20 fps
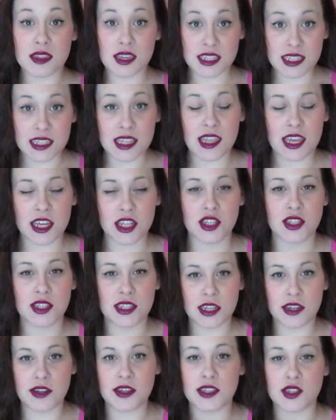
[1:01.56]
The Selection
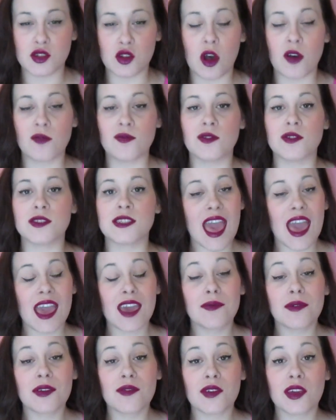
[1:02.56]
Series novels.
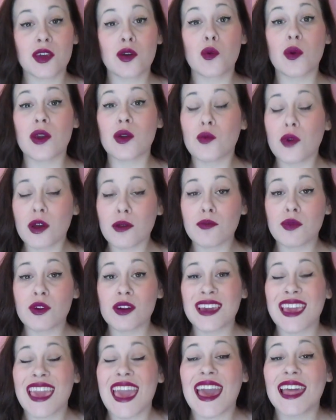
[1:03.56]
I'm giving away one
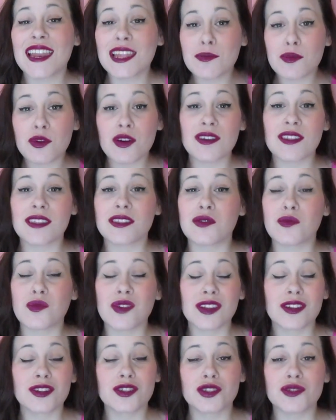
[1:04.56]
book, any book that the
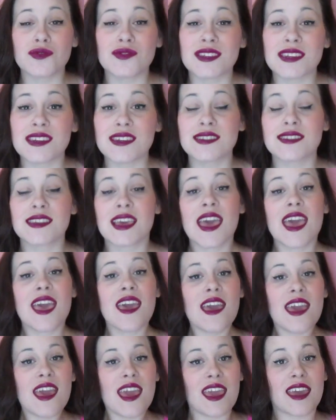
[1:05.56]
winner chooses,
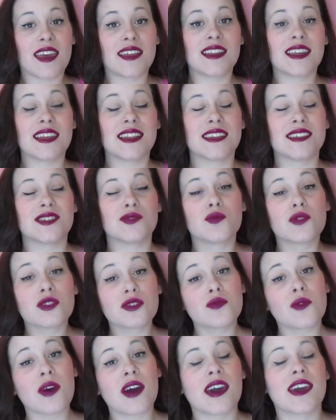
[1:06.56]
and it is
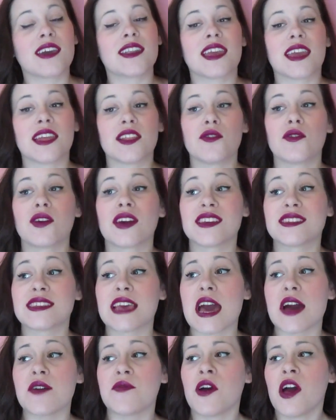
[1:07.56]
worldwide, and you guys
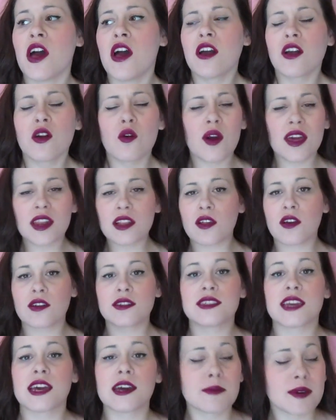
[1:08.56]
have quite a
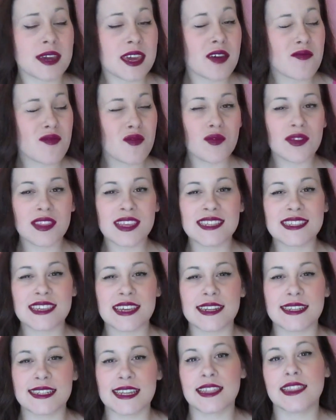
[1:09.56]
long time. I haven't really
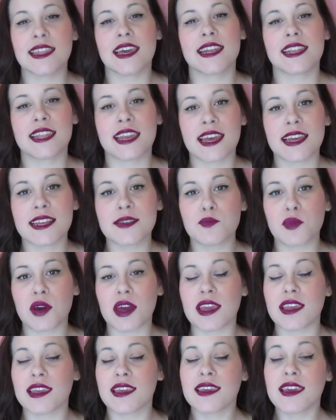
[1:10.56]
set a deadline yet,
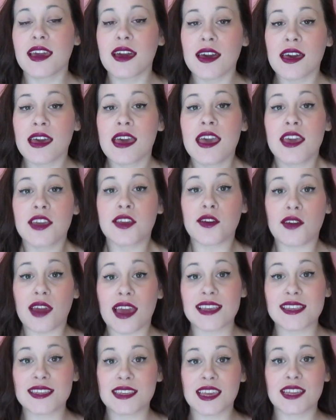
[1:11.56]
but yeah, you
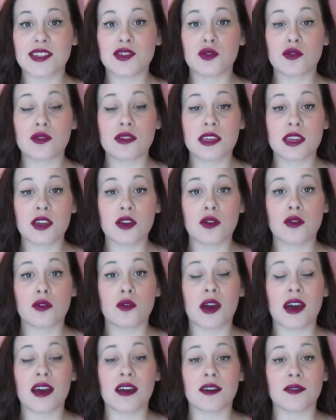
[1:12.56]
guys can totally
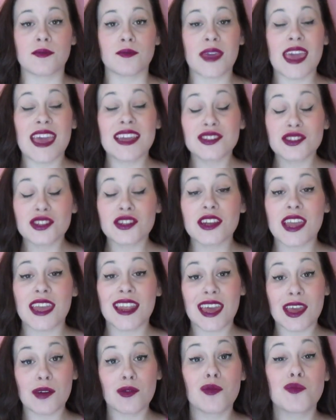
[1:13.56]
go enter,
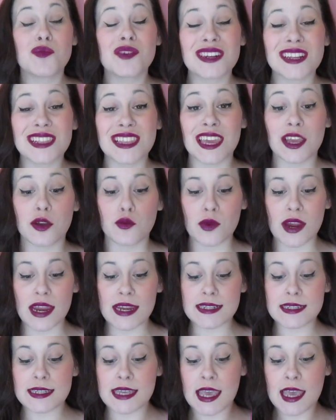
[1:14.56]
and I will put a link
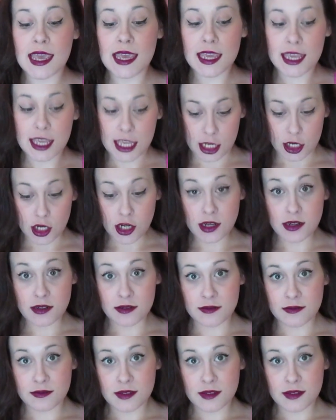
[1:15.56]
right here,